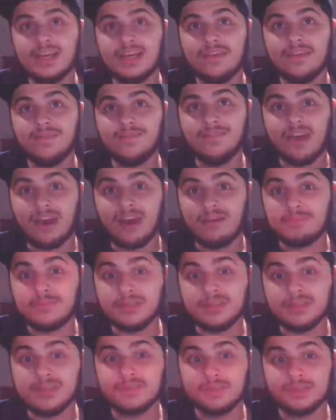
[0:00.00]
If found,
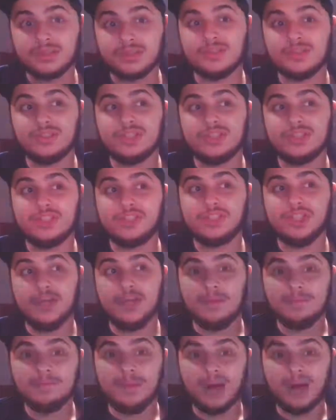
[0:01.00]
please return to the
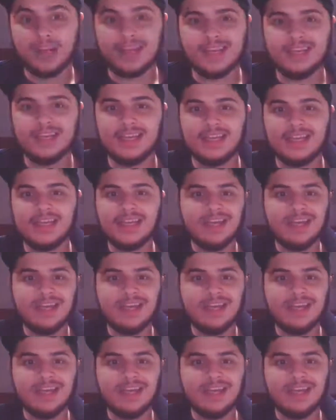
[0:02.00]
chum bucket.